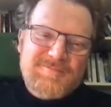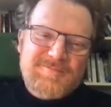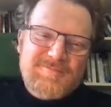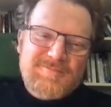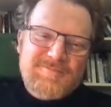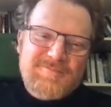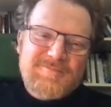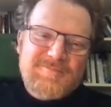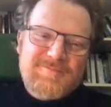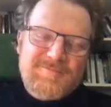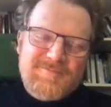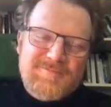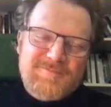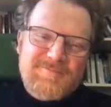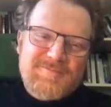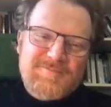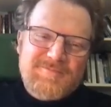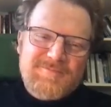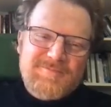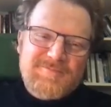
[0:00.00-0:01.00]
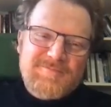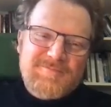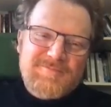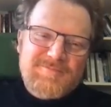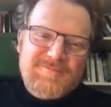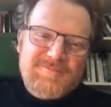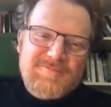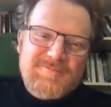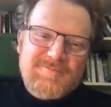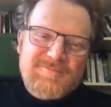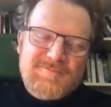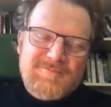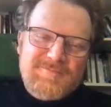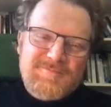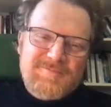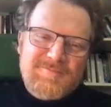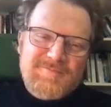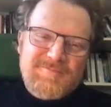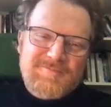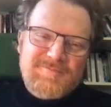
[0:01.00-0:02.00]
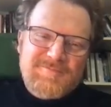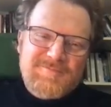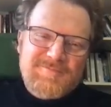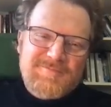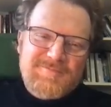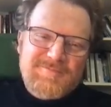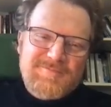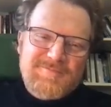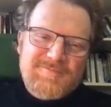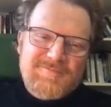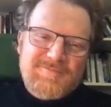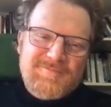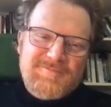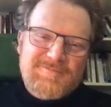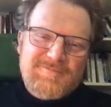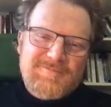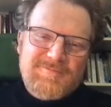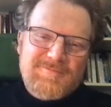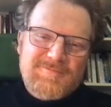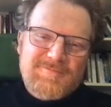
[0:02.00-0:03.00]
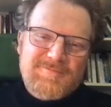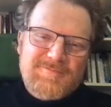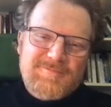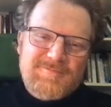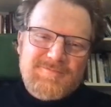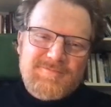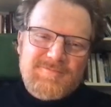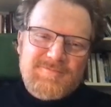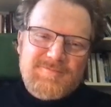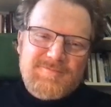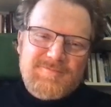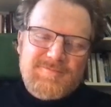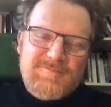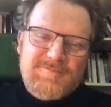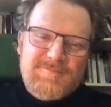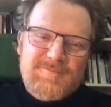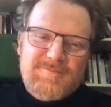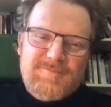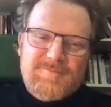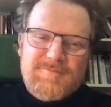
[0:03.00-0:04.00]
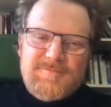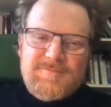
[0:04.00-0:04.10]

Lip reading: (not speaking)